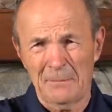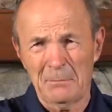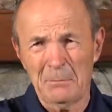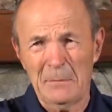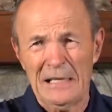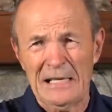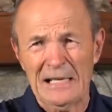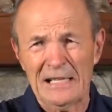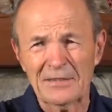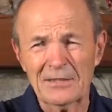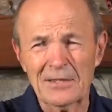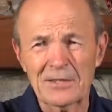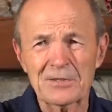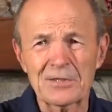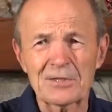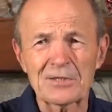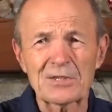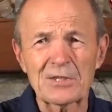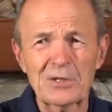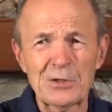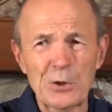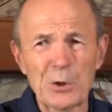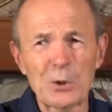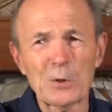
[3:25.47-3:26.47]
Meaning this
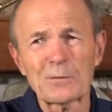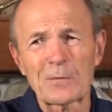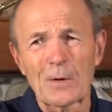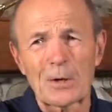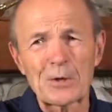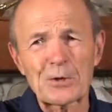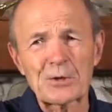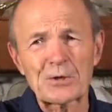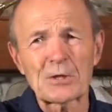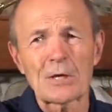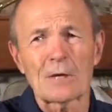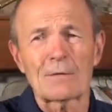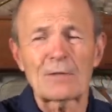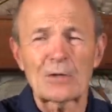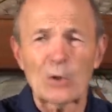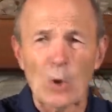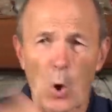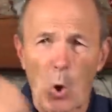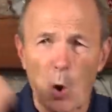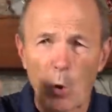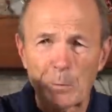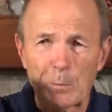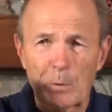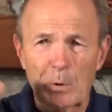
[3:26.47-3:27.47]
is a new version of the
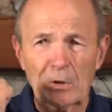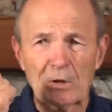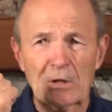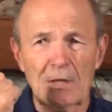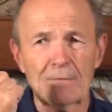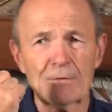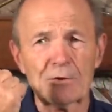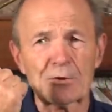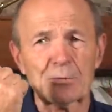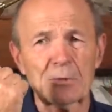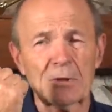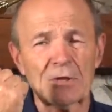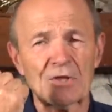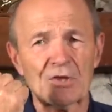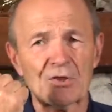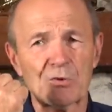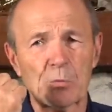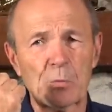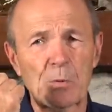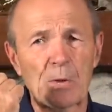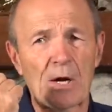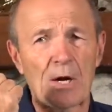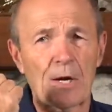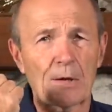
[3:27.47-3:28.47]
old book that was written
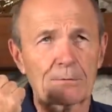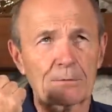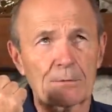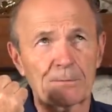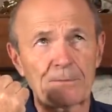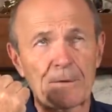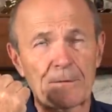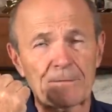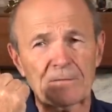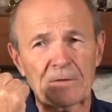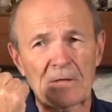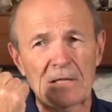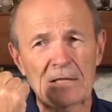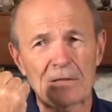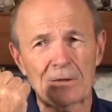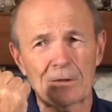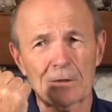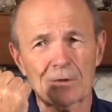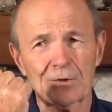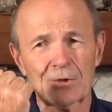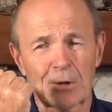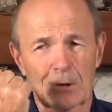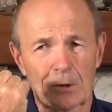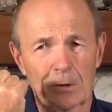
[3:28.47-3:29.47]
12 to 15
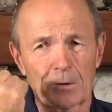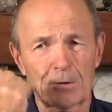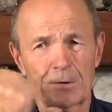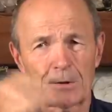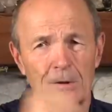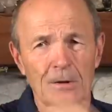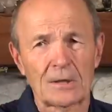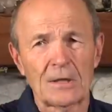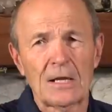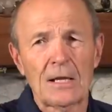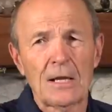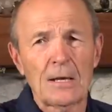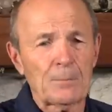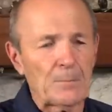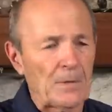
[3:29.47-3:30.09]
years earlier